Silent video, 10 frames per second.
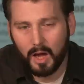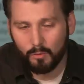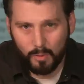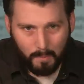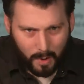
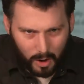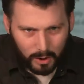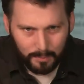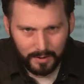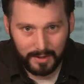
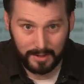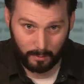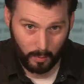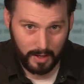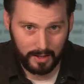Remarkably, in a
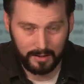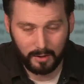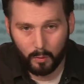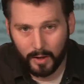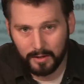way, and
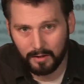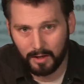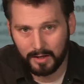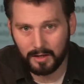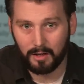quite
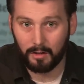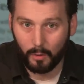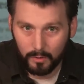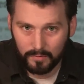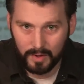unlike a lot
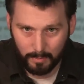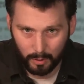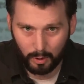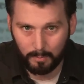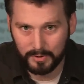of liberal
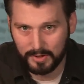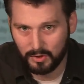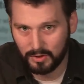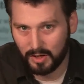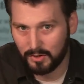
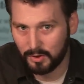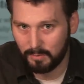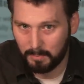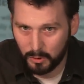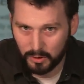opposition under the
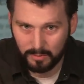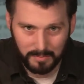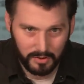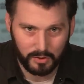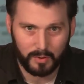Bush
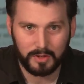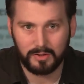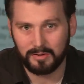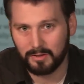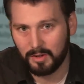
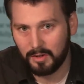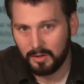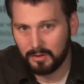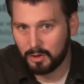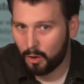administration,
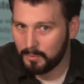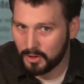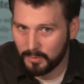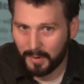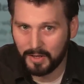Tom
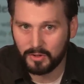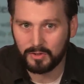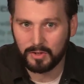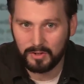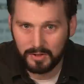Dispatch has
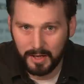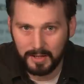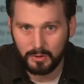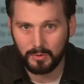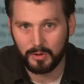
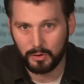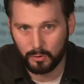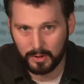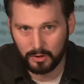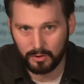continued the
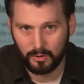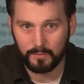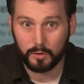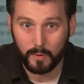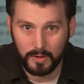tradition of
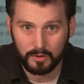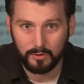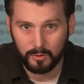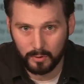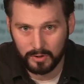trenchant
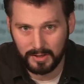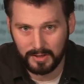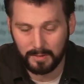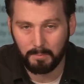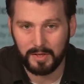critique
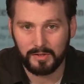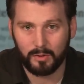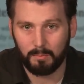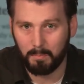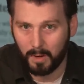based
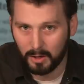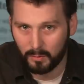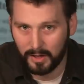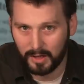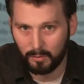on
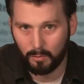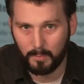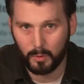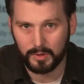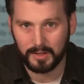muckraking
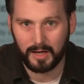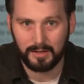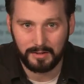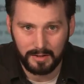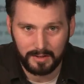reporting and
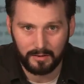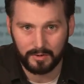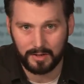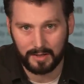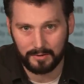detailed
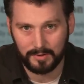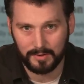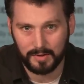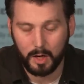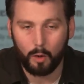
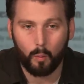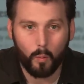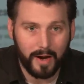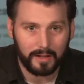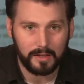analysis
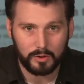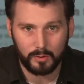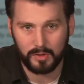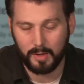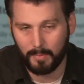well into
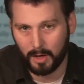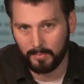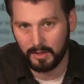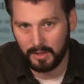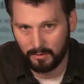the Obama
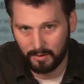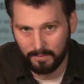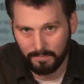era.